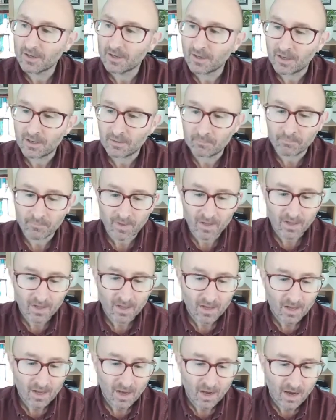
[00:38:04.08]

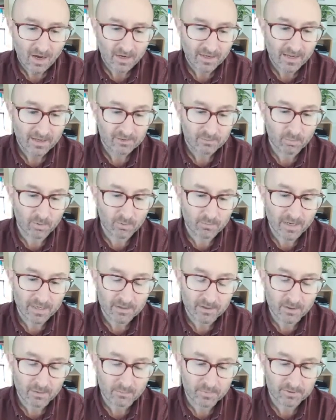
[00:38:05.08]
I guess what might
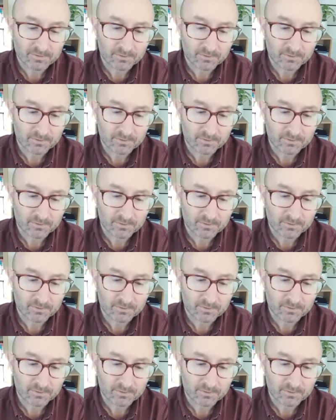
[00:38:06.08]
not be